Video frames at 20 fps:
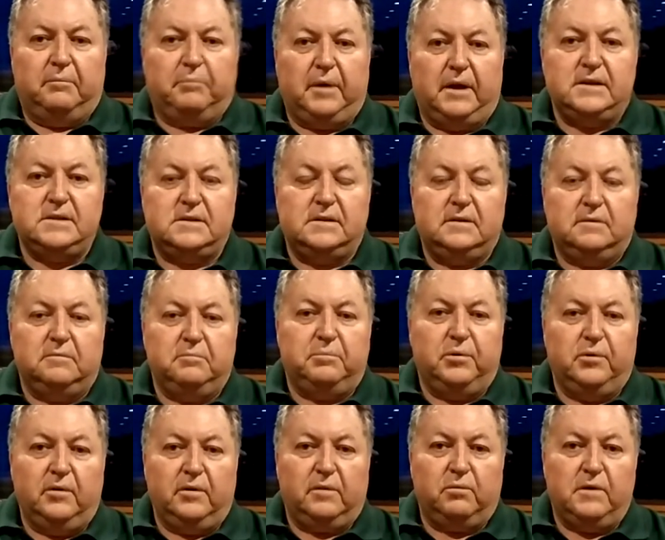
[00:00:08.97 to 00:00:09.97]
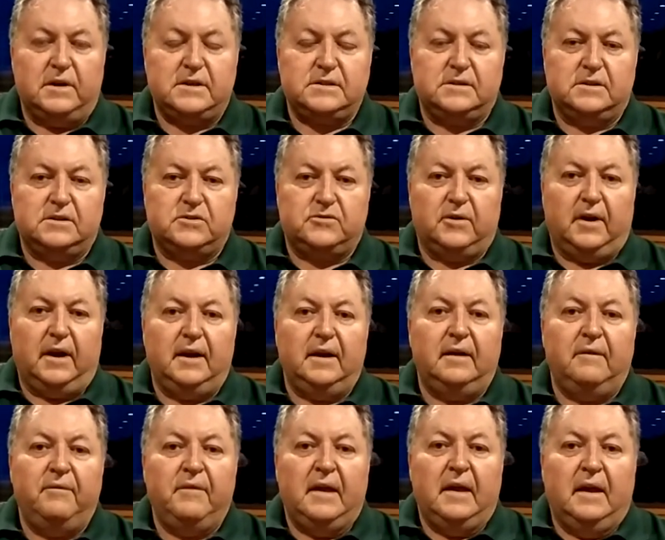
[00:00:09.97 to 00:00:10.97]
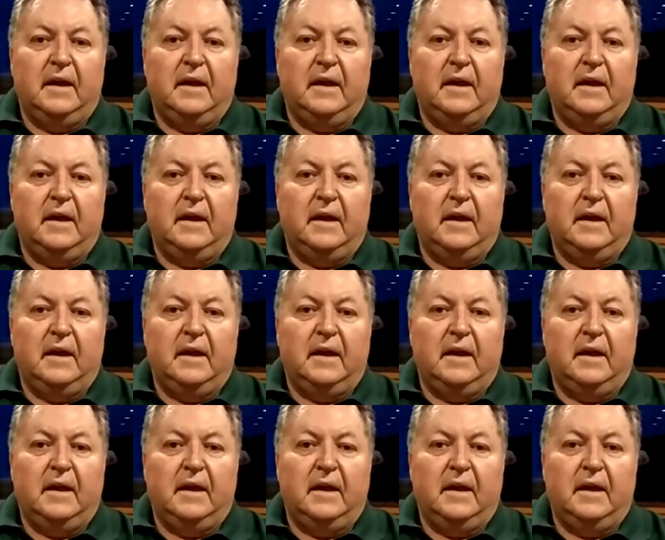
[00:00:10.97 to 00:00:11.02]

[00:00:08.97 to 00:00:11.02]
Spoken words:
based in Perth, Western Australia.